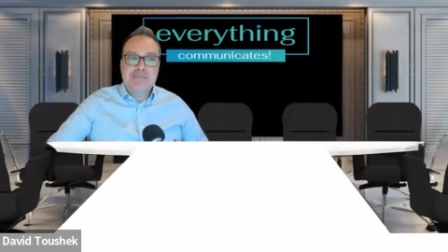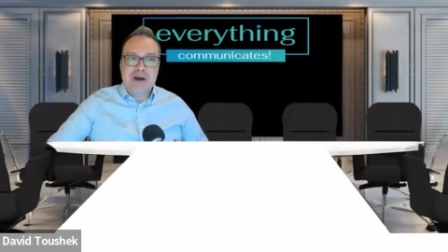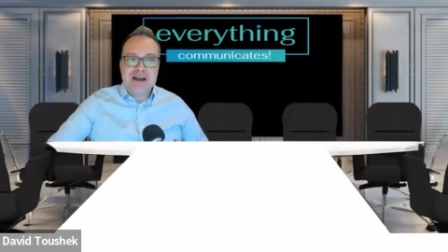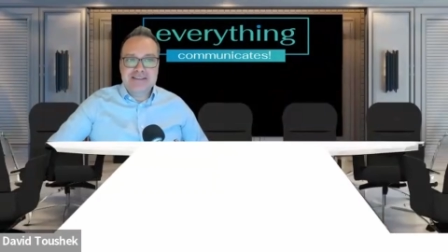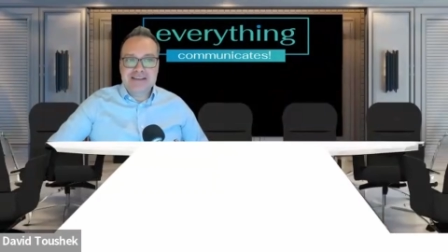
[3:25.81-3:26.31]

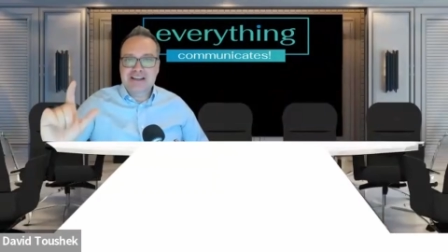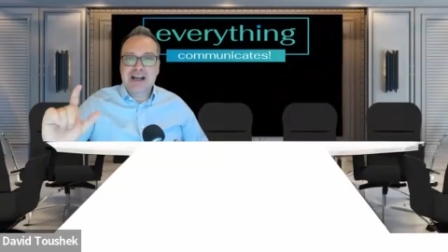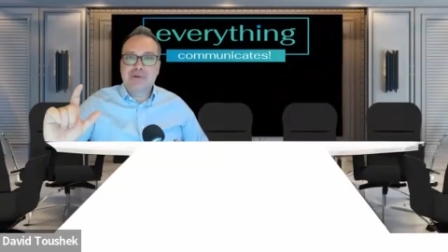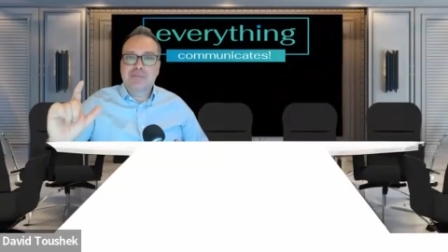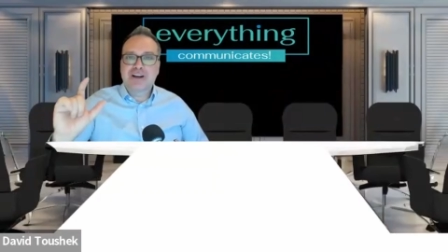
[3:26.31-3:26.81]
But there's a
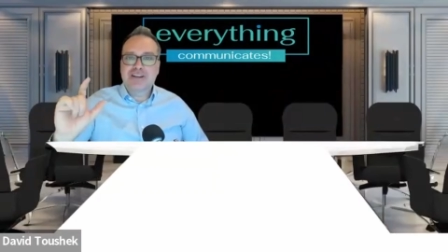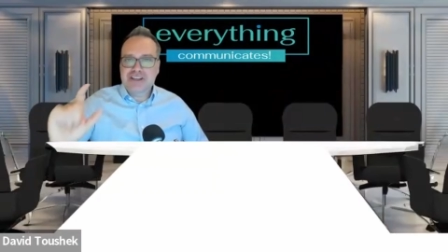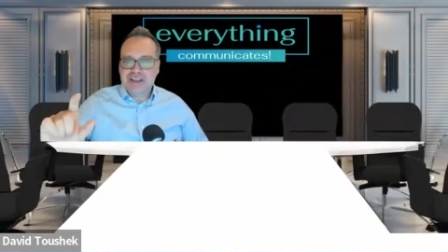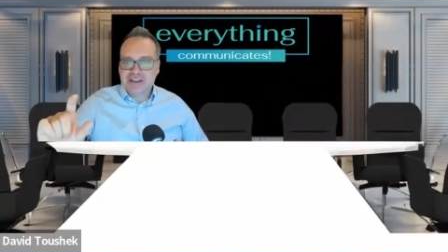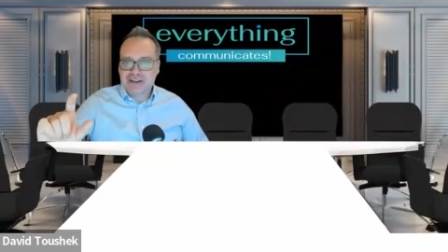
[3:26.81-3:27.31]
couple
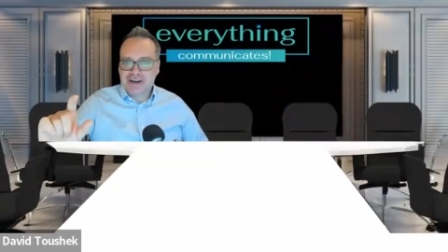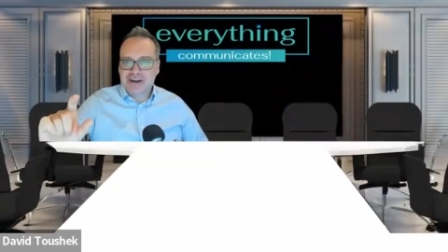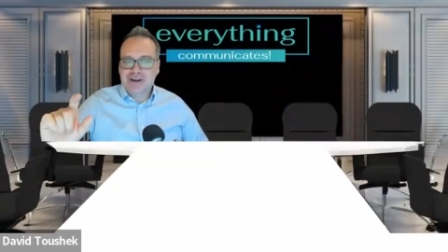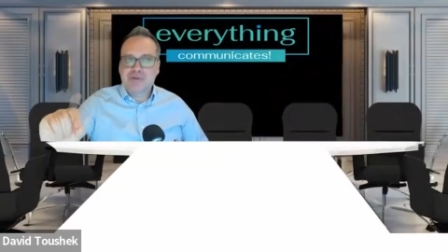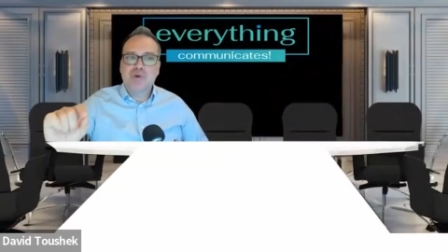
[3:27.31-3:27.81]

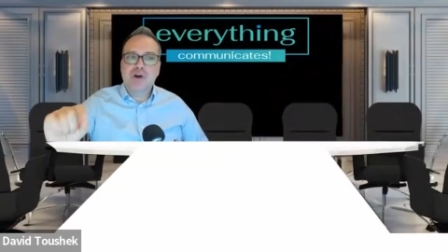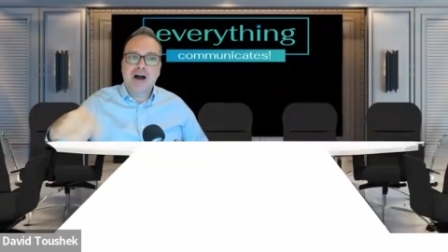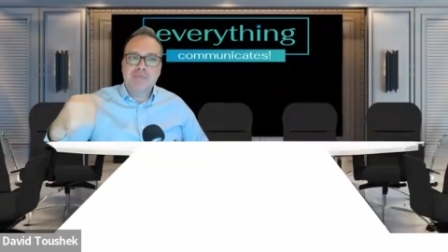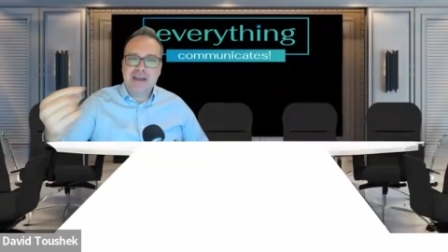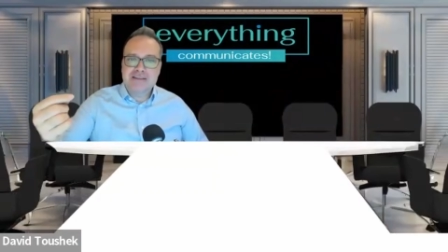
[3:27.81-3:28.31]
particular people who
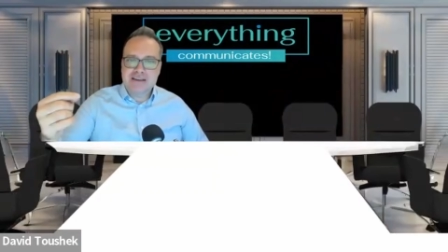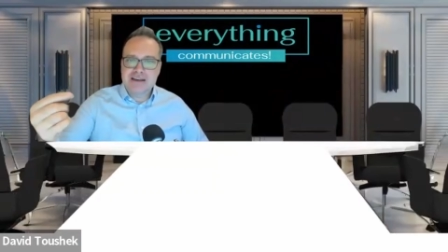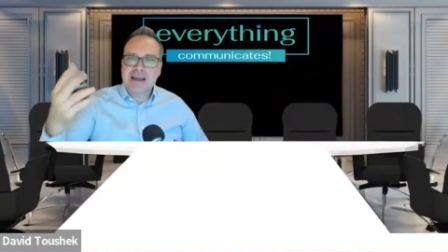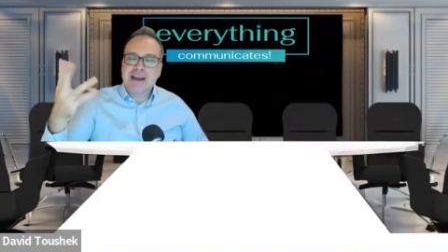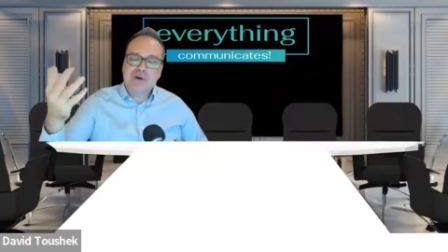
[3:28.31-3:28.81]

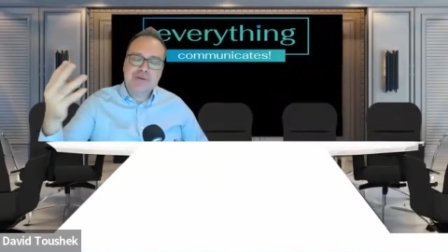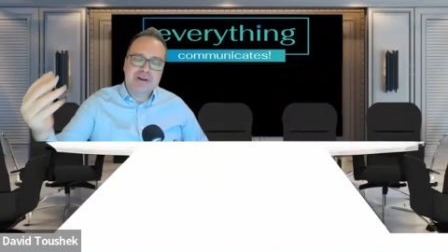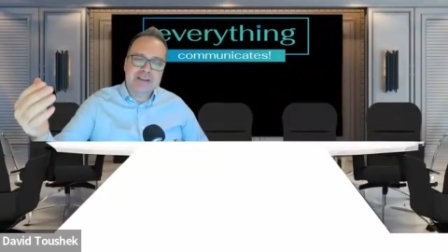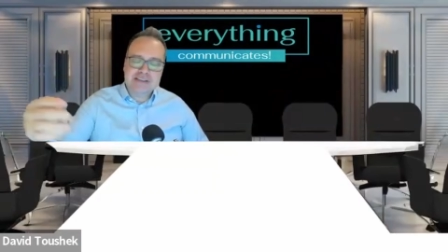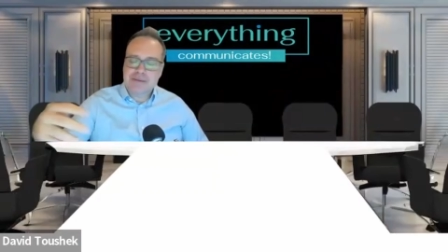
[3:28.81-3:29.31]
commented, and I want to
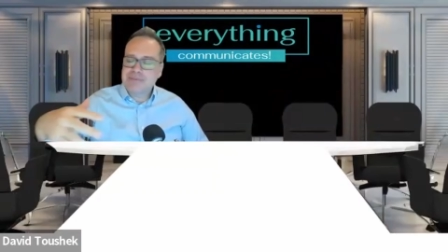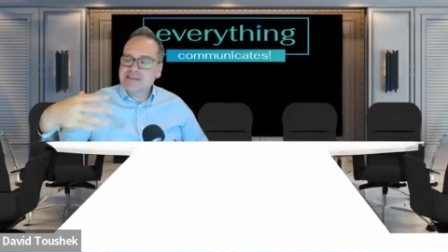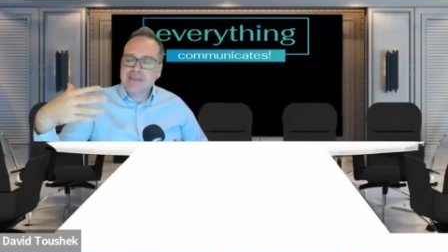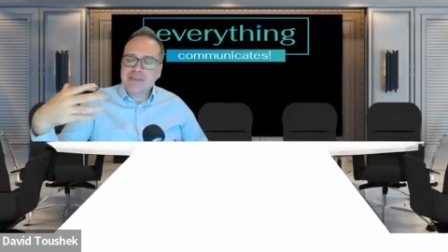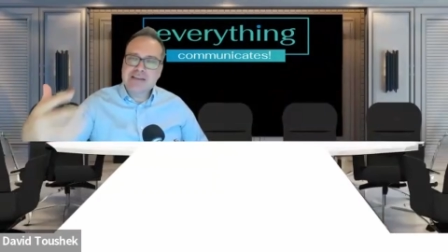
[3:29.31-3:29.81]
bring this up
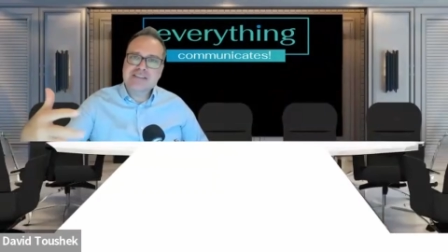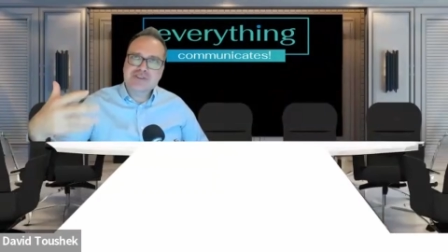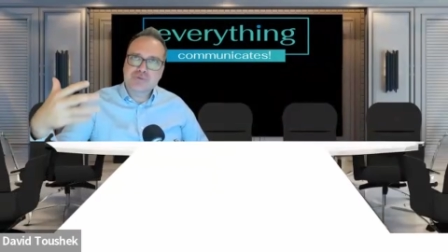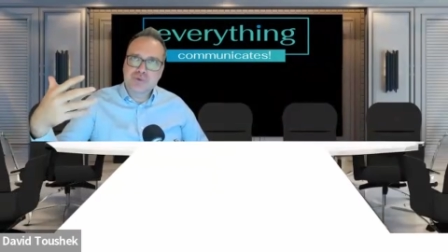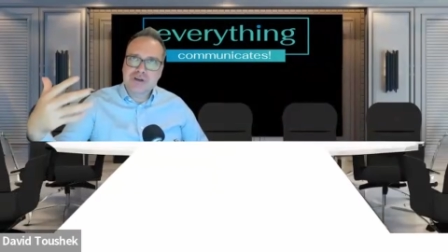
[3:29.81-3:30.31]
because I think it's
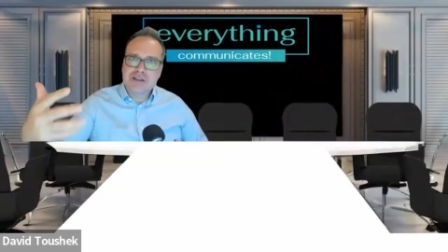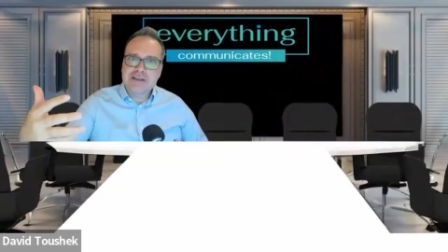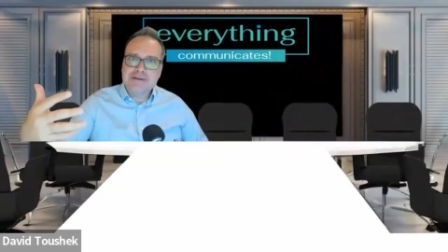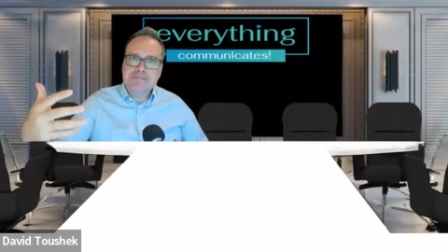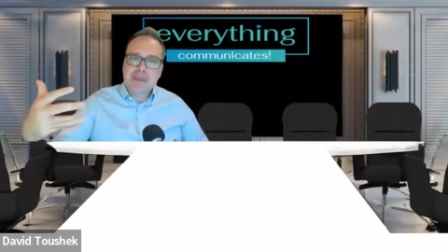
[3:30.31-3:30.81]
just
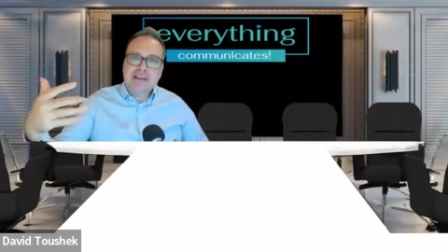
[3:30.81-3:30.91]
really